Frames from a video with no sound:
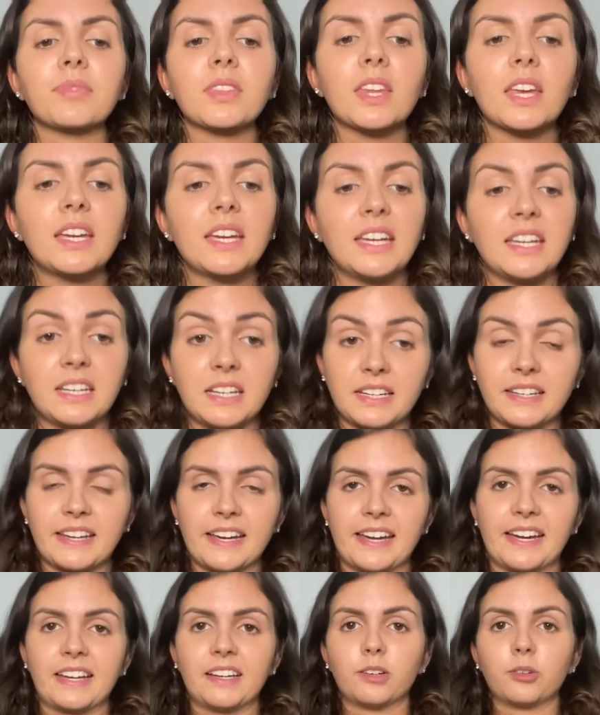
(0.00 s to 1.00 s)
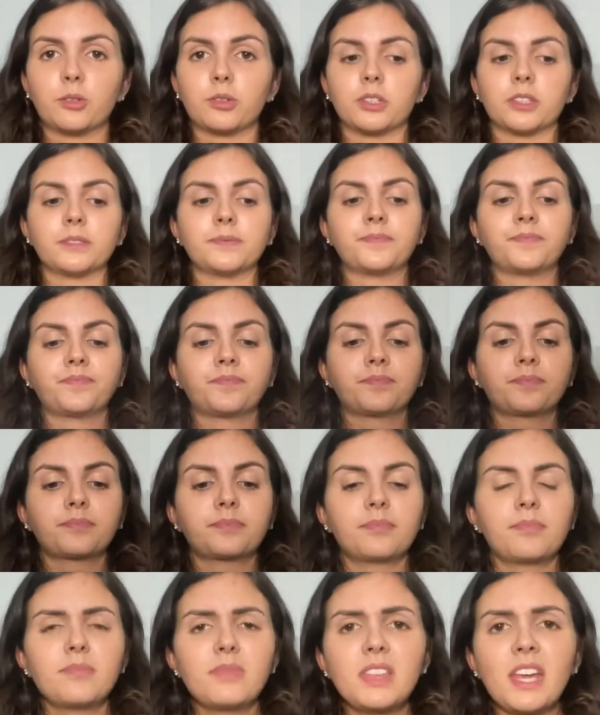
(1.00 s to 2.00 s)
in a day, or
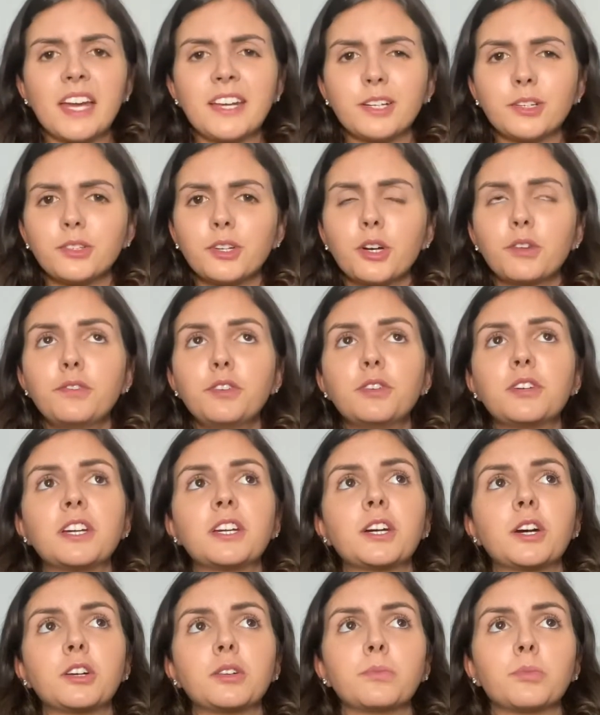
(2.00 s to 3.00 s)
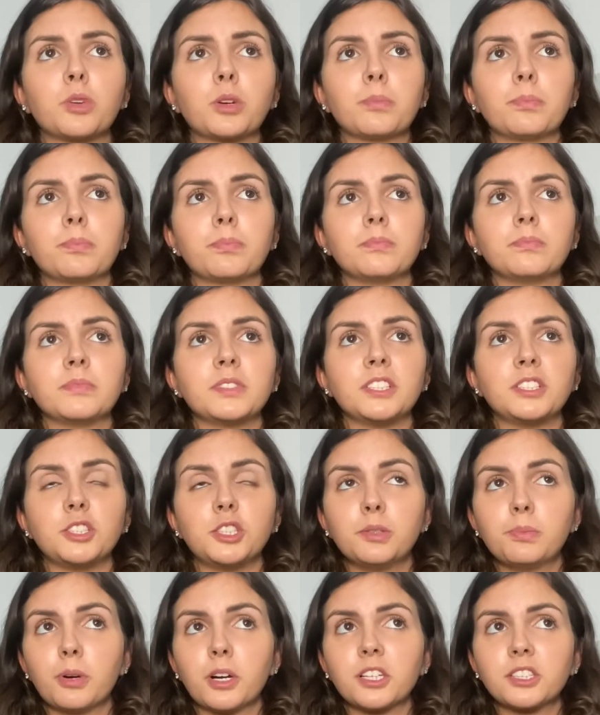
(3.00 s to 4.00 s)
I don't know if you can go to more than 2
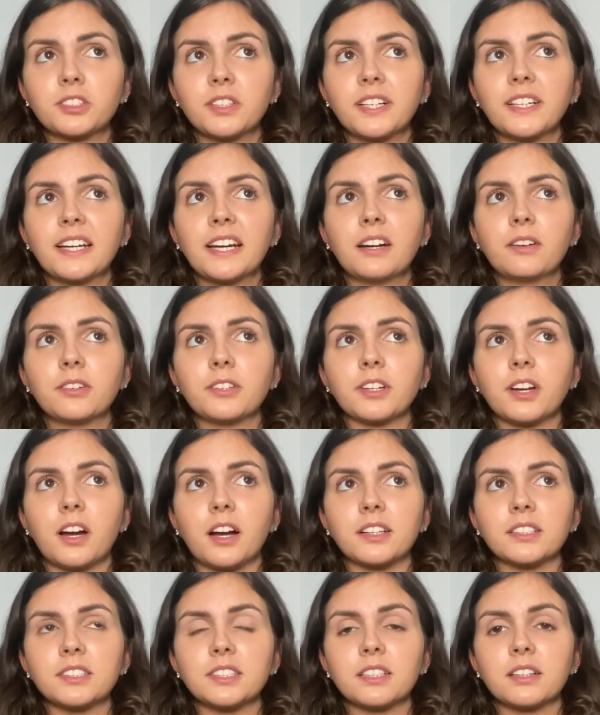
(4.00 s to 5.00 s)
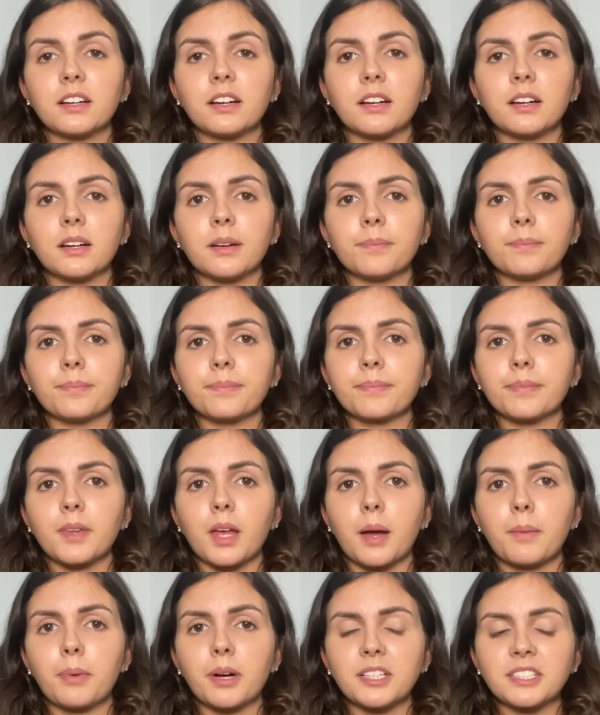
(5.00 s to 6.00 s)
parks right now or not.
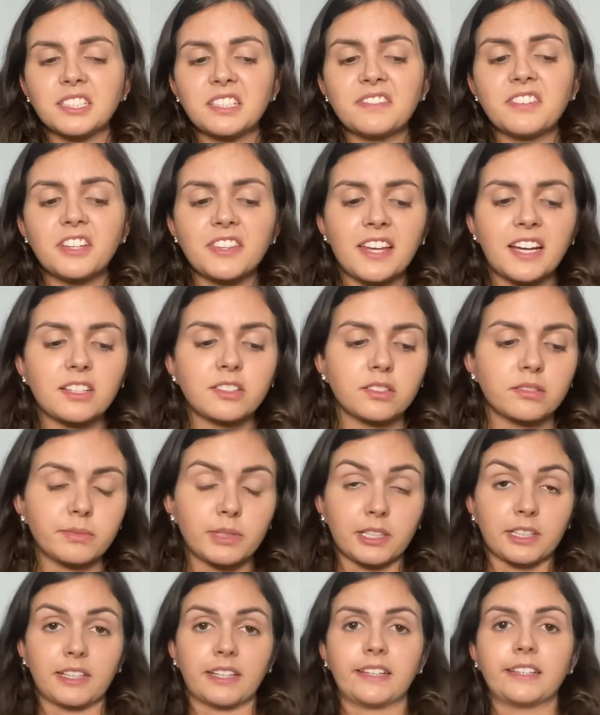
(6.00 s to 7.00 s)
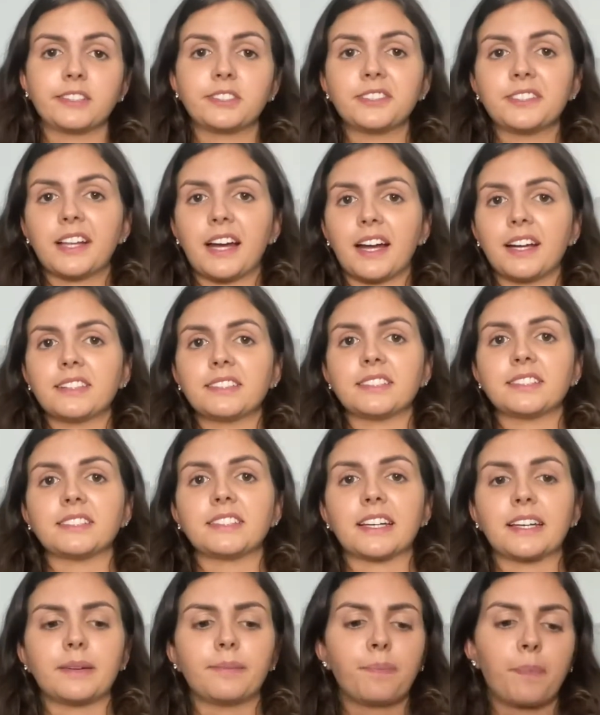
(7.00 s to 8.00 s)
Not positive on that, so I'm not going to answer that since
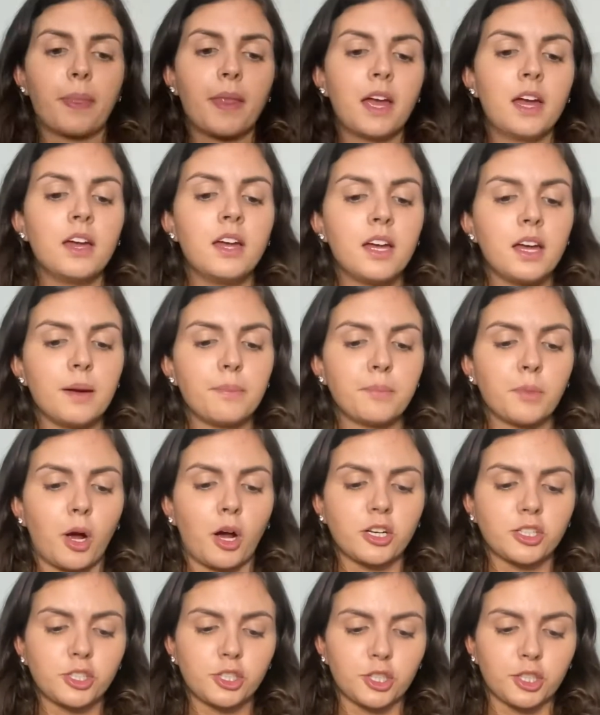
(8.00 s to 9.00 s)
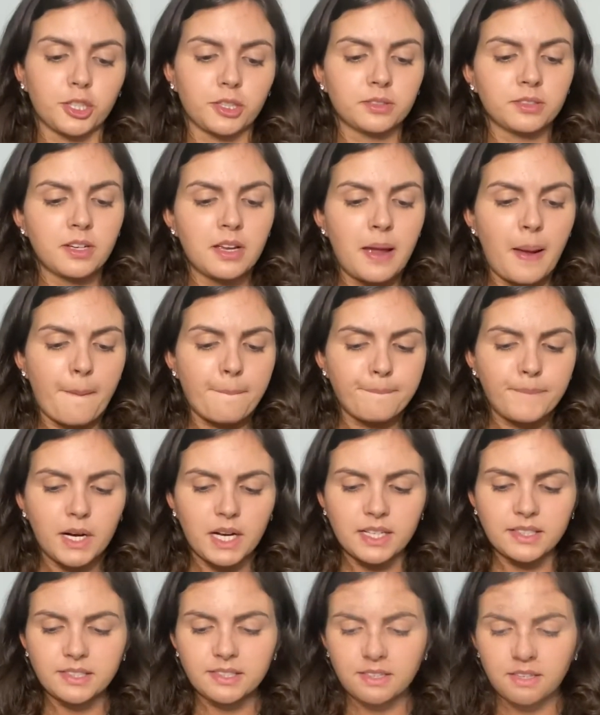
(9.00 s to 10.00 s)
I'm not sure.
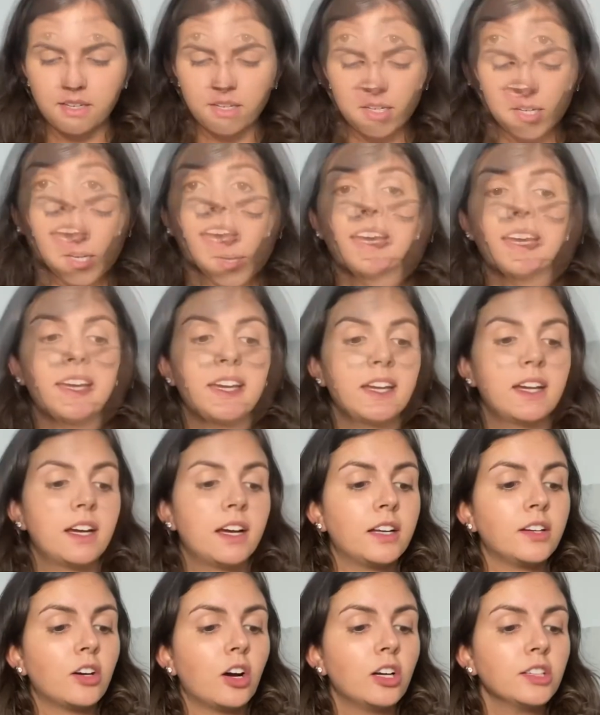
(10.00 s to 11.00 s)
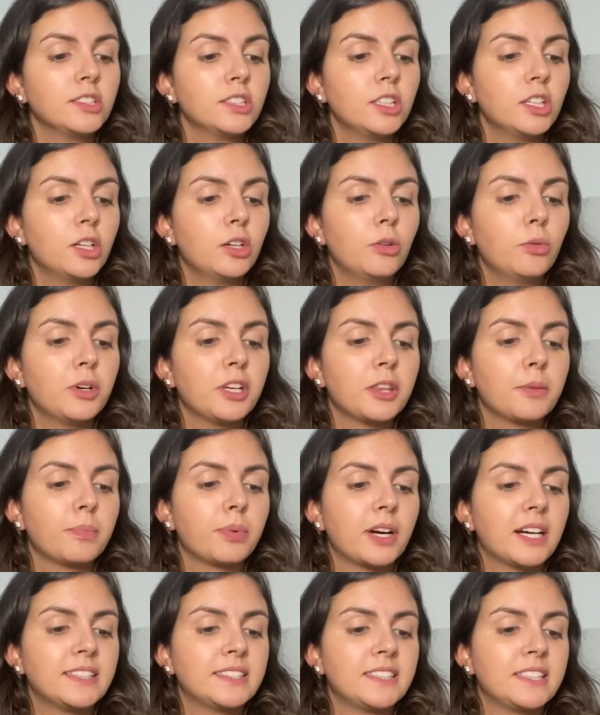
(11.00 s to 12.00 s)
But, okay. And also with the
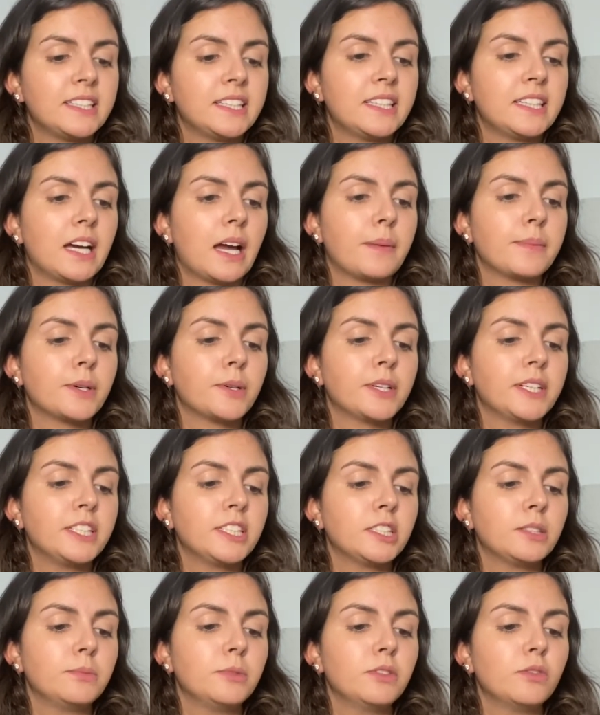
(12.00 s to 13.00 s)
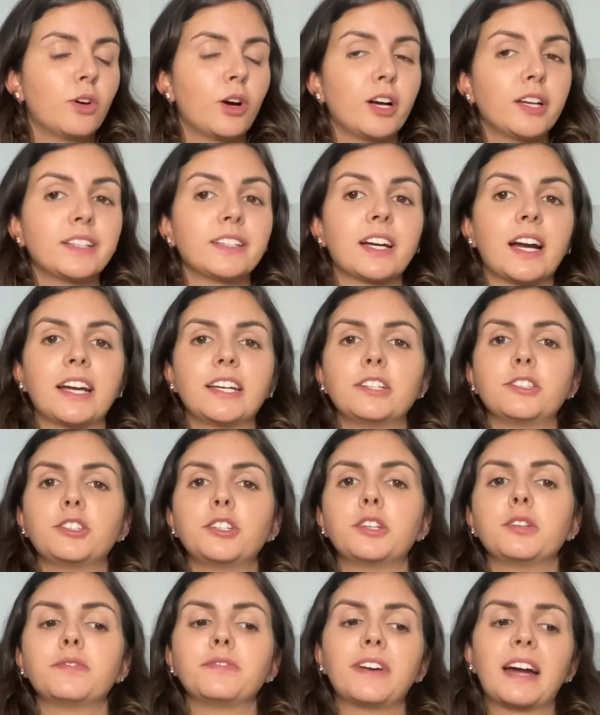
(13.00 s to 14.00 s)
pricing, I'm going to move on kind of to
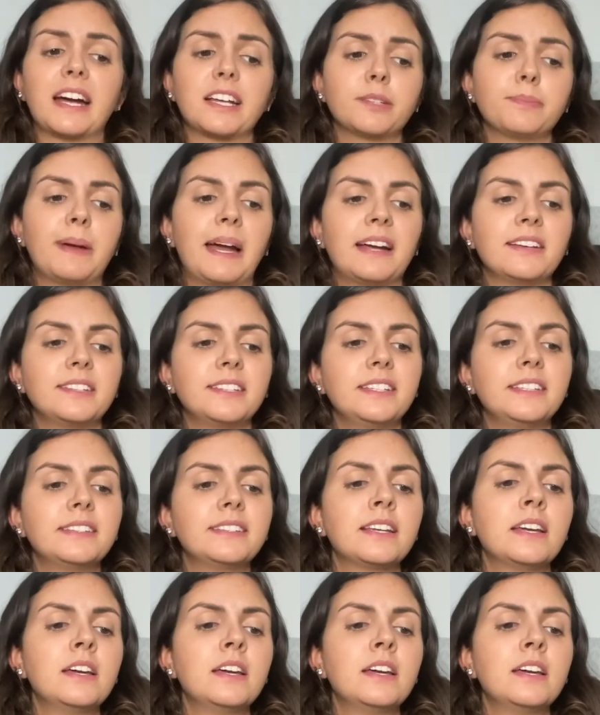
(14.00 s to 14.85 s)
the fast passes.